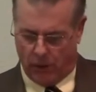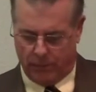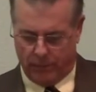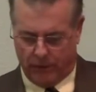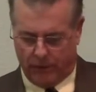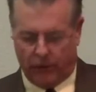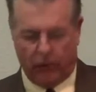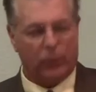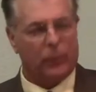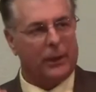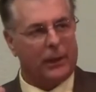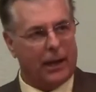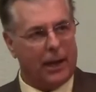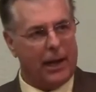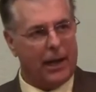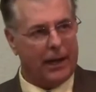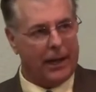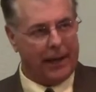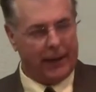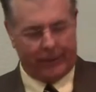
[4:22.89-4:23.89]
And this is what
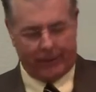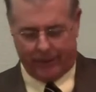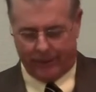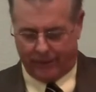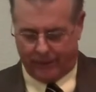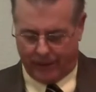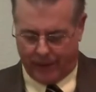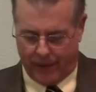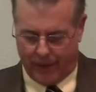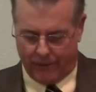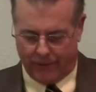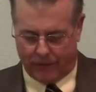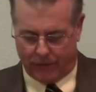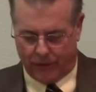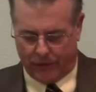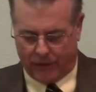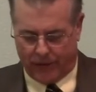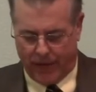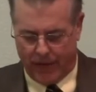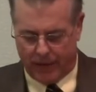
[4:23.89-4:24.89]
God has to say.
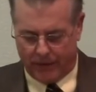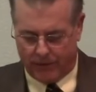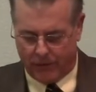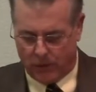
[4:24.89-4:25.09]
Verse 8 of